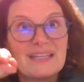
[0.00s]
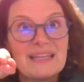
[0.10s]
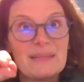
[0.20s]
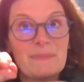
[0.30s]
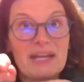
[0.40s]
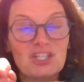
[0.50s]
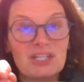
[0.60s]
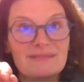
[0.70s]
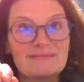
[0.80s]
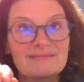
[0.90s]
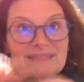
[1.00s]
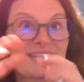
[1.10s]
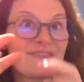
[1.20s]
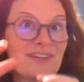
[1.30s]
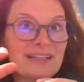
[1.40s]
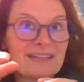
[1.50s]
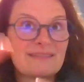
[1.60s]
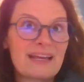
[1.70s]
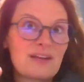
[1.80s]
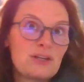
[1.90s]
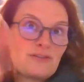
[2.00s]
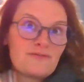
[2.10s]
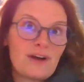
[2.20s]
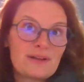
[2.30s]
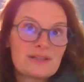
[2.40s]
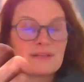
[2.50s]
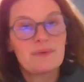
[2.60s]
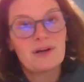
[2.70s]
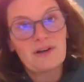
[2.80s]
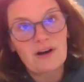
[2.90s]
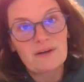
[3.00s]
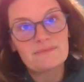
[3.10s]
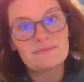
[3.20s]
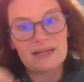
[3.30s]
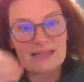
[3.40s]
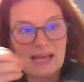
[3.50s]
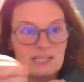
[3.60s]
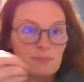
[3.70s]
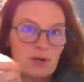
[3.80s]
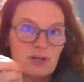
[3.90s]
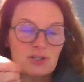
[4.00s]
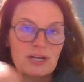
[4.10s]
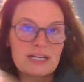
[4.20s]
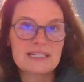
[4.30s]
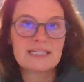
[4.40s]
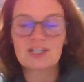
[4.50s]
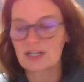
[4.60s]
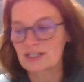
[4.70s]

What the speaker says: the patient doesn't feel it. Like you fall asleep on your arm, that's pressure anesthesia.